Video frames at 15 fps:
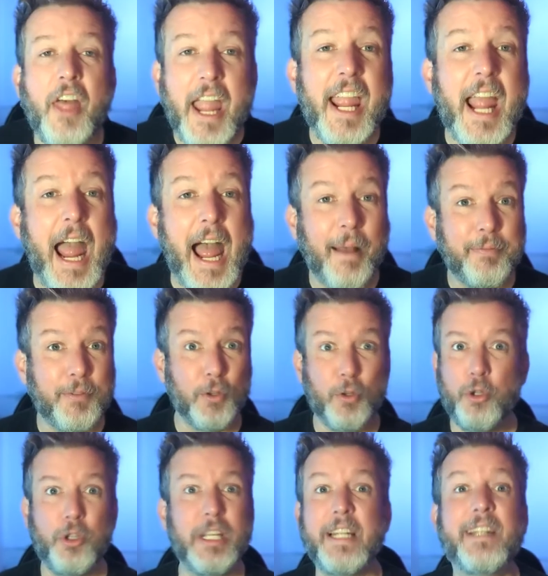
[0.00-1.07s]
They
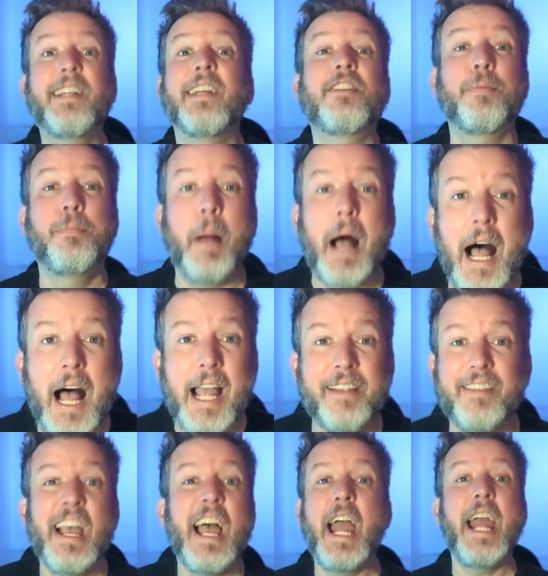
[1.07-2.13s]
absolutely
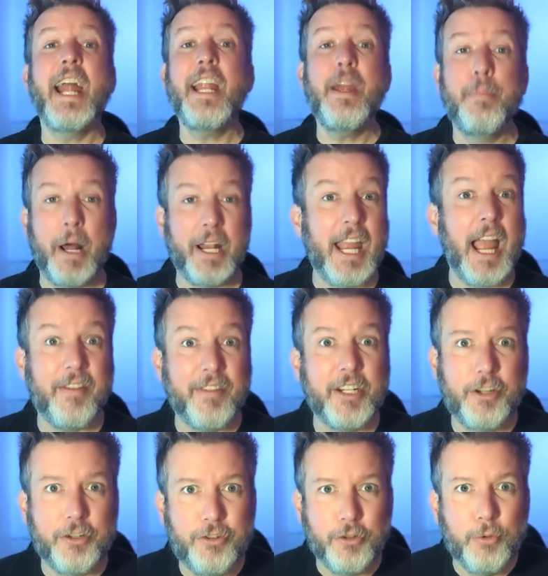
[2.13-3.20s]
despise anybody
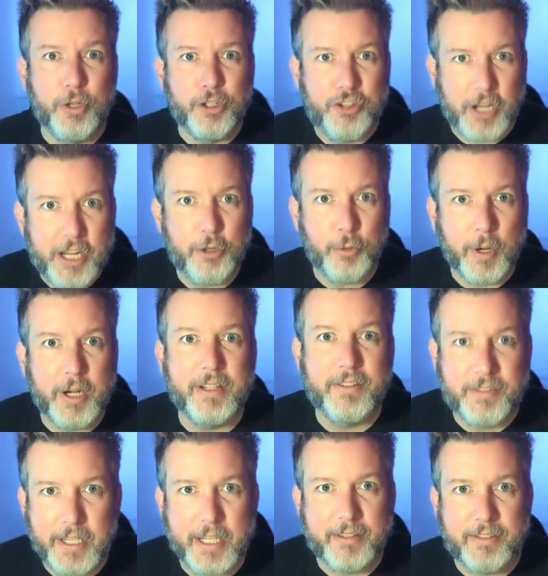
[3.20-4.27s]
having to do with January
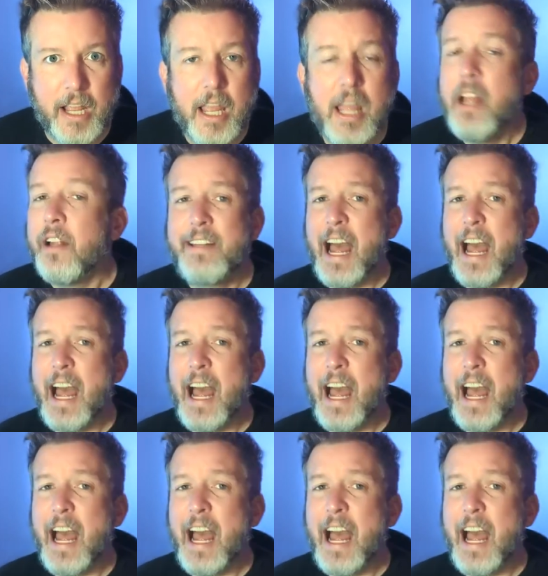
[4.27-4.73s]
6th,